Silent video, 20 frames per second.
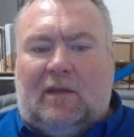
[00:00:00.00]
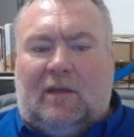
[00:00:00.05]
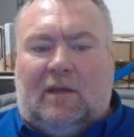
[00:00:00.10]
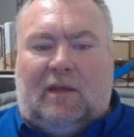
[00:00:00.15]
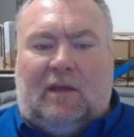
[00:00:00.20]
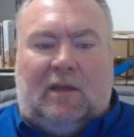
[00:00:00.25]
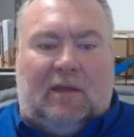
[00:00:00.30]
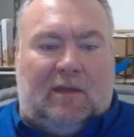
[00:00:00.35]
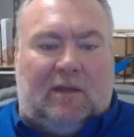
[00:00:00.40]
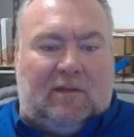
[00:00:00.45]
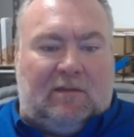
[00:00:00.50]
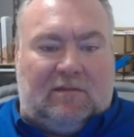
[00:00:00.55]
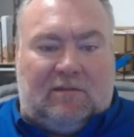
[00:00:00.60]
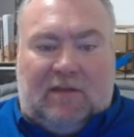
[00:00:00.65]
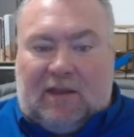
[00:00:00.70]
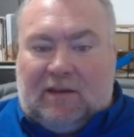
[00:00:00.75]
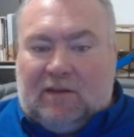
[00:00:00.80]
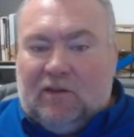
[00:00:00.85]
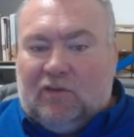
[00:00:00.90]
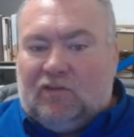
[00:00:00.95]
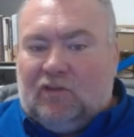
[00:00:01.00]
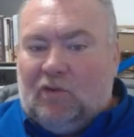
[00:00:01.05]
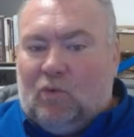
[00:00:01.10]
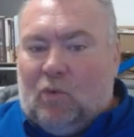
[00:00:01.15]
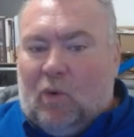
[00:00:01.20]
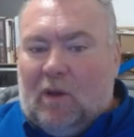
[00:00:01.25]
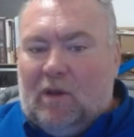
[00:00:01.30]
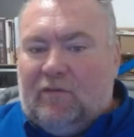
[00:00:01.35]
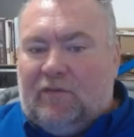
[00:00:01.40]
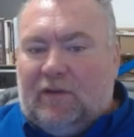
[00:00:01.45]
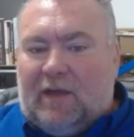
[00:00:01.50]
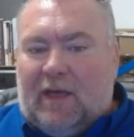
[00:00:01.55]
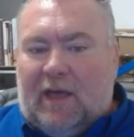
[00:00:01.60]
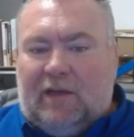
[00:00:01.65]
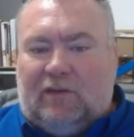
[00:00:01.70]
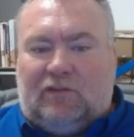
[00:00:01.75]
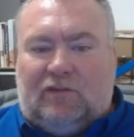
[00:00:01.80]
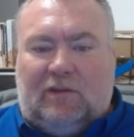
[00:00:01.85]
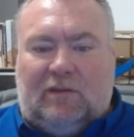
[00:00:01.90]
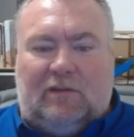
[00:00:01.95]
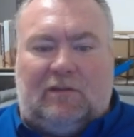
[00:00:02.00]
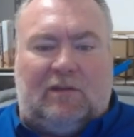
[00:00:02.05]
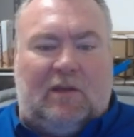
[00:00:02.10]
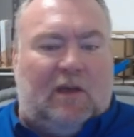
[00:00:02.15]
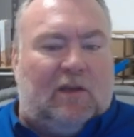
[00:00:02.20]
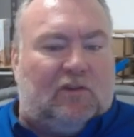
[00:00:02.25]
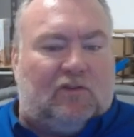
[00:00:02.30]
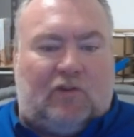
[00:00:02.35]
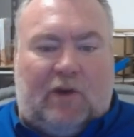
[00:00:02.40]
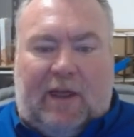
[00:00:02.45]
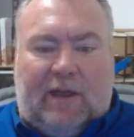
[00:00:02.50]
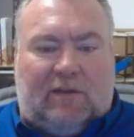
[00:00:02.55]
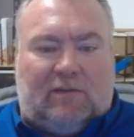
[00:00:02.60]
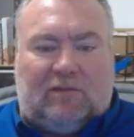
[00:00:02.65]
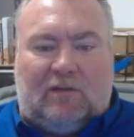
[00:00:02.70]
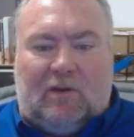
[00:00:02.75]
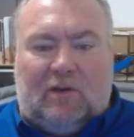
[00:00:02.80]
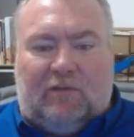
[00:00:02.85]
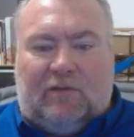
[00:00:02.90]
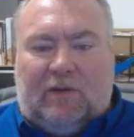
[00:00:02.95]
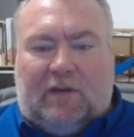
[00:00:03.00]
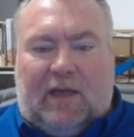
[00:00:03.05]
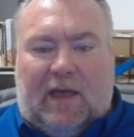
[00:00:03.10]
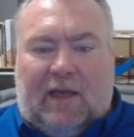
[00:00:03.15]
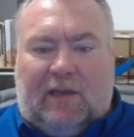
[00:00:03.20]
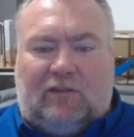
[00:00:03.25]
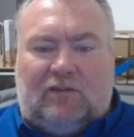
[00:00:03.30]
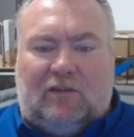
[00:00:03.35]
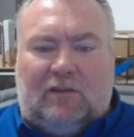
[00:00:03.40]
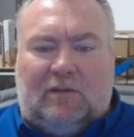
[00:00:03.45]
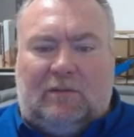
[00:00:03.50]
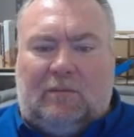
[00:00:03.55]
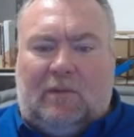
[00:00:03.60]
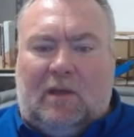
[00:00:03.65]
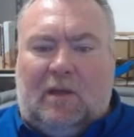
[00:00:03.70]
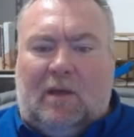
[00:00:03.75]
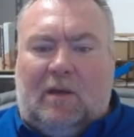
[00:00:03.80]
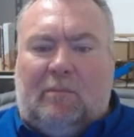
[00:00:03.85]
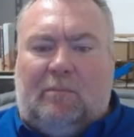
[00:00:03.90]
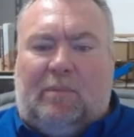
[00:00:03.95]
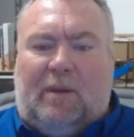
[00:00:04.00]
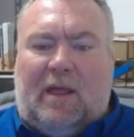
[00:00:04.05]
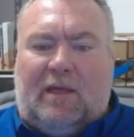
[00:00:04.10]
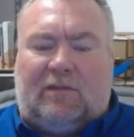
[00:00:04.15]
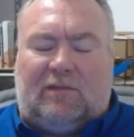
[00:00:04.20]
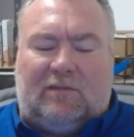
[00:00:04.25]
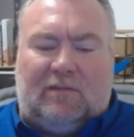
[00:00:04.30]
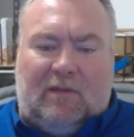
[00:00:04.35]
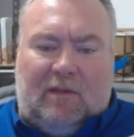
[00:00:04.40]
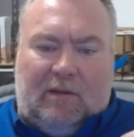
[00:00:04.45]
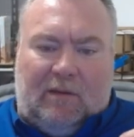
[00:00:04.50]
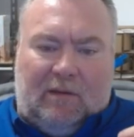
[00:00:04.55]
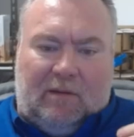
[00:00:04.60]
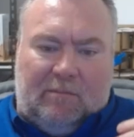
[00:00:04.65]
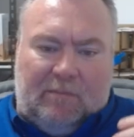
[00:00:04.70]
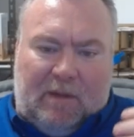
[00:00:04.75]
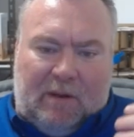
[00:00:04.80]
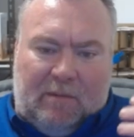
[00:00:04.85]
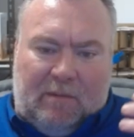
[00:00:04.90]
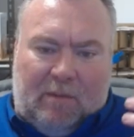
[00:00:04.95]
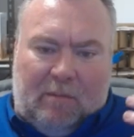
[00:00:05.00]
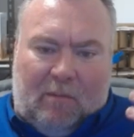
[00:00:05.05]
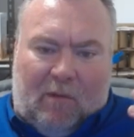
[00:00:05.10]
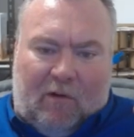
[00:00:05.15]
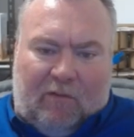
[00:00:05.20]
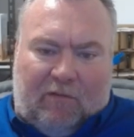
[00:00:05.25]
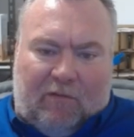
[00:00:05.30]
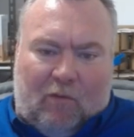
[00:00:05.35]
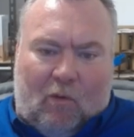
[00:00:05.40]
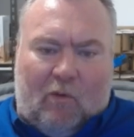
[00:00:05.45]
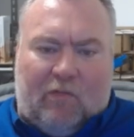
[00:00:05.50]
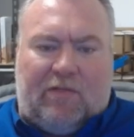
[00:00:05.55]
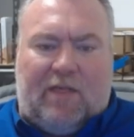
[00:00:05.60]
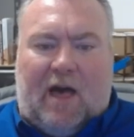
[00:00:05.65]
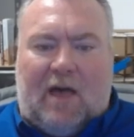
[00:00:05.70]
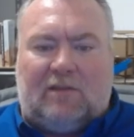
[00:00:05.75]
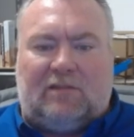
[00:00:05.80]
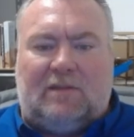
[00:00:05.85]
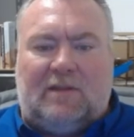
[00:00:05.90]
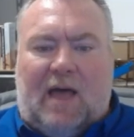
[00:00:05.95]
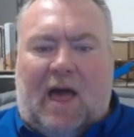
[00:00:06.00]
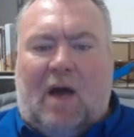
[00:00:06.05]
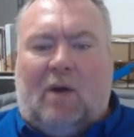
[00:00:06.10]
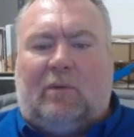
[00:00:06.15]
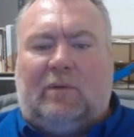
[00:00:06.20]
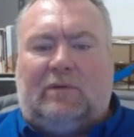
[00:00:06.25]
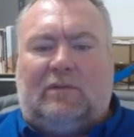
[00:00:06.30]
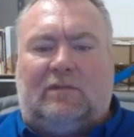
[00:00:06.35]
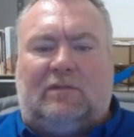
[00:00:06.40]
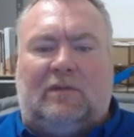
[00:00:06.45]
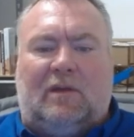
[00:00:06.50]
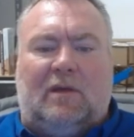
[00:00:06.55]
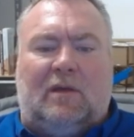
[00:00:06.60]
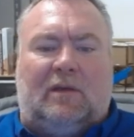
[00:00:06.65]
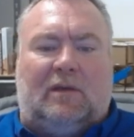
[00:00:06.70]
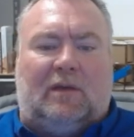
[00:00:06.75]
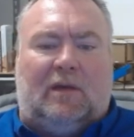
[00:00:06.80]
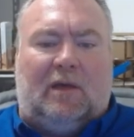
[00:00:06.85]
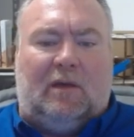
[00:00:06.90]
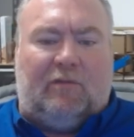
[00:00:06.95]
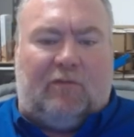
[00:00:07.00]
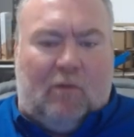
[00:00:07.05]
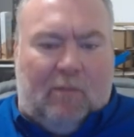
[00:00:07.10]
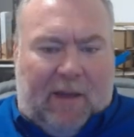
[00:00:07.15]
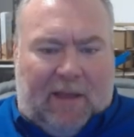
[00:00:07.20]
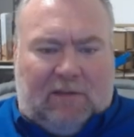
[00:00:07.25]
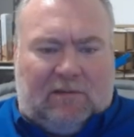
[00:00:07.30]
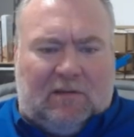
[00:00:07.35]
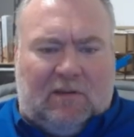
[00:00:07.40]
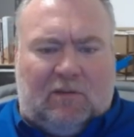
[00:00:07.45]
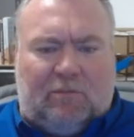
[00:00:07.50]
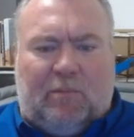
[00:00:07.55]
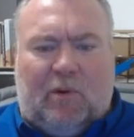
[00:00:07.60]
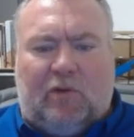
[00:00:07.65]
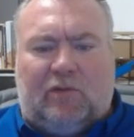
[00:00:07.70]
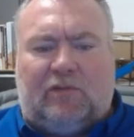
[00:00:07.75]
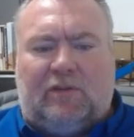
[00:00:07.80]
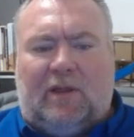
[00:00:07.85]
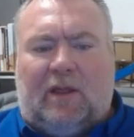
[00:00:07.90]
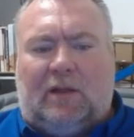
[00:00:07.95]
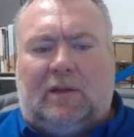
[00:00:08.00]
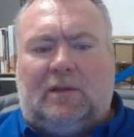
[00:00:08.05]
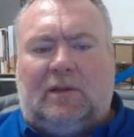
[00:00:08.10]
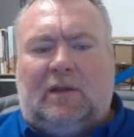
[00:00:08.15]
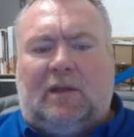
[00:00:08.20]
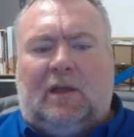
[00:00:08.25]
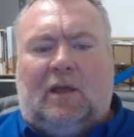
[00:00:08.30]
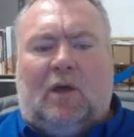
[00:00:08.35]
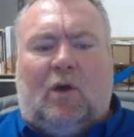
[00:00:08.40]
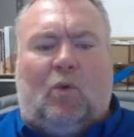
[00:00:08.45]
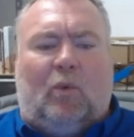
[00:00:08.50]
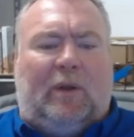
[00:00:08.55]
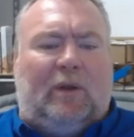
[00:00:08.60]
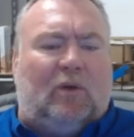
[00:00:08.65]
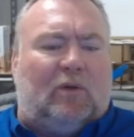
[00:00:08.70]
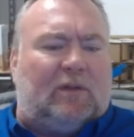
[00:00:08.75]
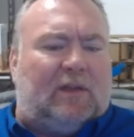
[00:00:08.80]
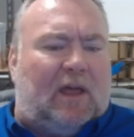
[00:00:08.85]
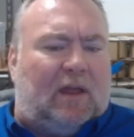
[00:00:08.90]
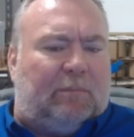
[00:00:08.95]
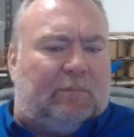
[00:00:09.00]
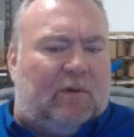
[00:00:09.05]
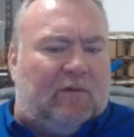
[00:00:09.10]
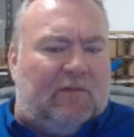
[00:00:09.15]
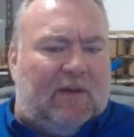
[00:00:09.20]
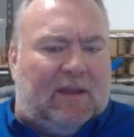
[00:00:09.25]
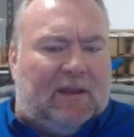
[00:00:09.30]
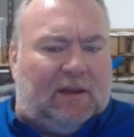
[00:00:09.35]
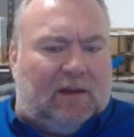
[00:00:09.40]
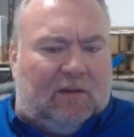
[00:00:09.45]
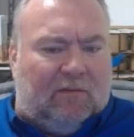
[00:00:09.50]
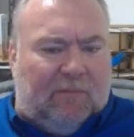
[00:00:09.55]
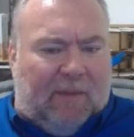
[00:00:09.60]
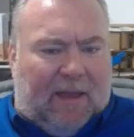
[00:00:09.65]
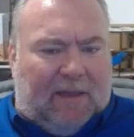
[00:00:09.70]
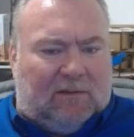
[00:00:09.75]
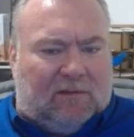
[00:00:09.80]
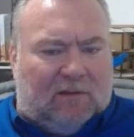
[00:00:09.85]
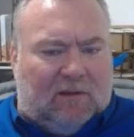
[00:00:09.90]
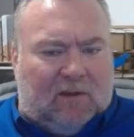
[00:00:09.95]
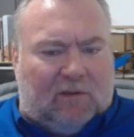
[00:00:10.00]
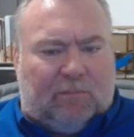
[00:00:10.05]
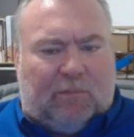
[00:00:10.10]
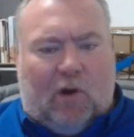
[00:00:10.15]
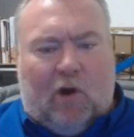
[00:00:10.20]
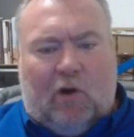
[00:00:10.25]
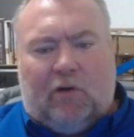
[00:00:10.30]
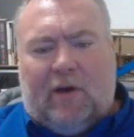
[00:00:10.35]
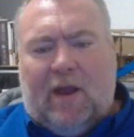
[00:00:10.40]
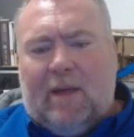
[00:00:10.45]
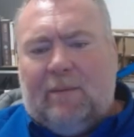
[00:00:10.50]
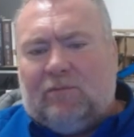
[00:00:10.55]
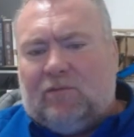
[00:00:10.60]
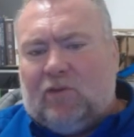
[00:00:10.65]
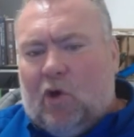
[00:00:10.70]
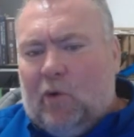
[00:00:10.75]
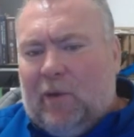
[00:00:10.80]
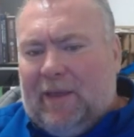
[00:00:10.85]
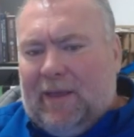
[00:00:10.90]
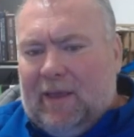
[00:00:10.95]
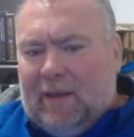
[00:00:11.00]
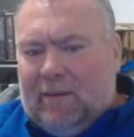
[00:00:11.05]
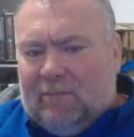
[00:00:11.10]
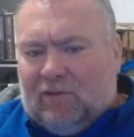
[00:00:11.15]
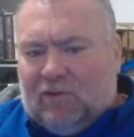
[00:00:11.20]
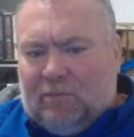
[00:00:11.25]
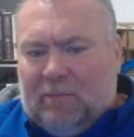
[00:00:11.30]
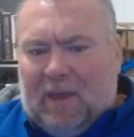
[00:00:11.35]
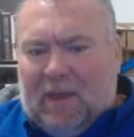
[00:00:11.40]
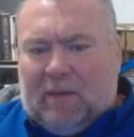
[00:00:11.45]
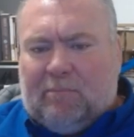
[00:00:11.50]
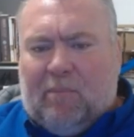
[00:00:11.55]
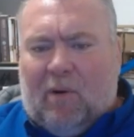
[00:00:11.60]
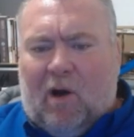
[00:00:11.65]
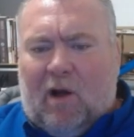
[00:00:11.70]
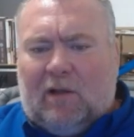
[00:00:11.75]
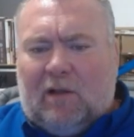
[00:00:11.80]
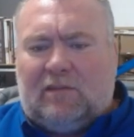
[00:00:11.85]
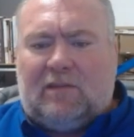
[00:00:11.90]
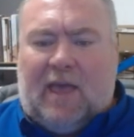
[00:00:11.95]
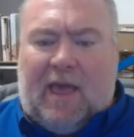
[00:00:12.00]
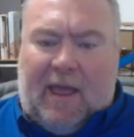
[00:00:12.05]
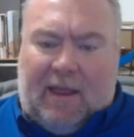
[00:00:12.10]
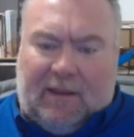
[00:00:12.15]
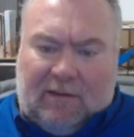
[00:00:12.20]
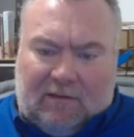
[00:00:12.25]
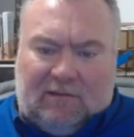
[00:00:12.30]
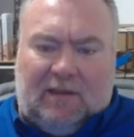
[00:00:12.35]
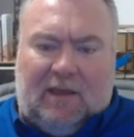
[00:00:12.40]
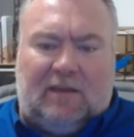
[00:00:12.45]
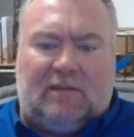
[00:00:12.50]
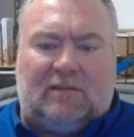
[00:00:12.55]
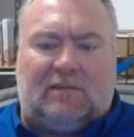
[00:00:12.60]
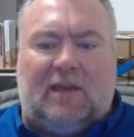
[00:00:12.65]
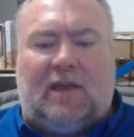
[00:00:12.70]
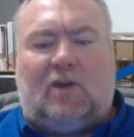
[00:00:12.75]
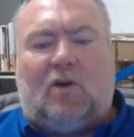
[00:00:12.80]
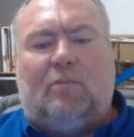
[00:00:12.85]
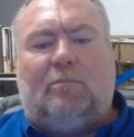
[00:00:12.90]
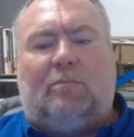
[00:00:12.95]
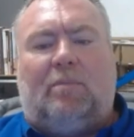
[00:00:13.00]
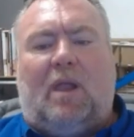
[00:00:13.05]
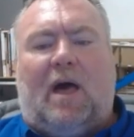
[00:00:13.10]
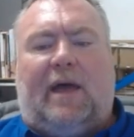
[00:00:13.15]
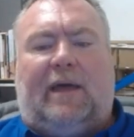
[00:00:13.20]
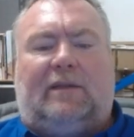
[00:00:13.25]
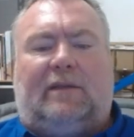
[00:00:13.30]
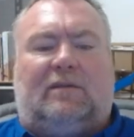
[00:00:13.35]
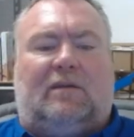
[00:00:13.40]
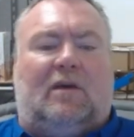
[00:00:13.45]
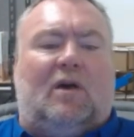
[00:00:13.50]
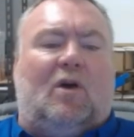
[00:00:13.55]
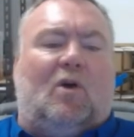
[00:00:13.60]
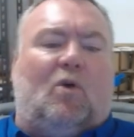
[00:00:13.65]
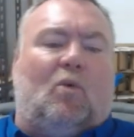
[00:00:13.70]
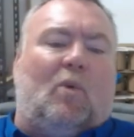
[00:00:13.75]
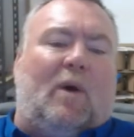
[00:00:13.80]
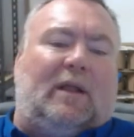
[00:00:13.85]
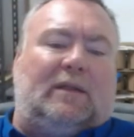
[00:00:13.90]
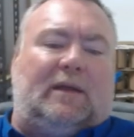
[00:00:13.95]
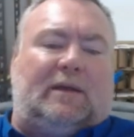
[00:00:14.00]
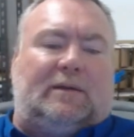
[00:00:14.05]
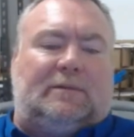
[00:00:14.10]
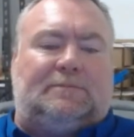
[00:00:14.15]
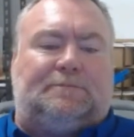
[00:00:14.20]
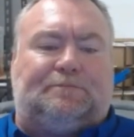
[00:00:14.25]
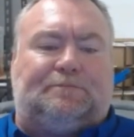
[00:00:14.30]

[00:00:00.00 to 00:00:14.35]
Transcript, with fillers: Uh, technician qualifications, trade certification, plus the minimum of 4,000 hours uh, for maintenance personnel. We looked at preventative maintenance programs, OEM spec parts, and CSA compliant welding.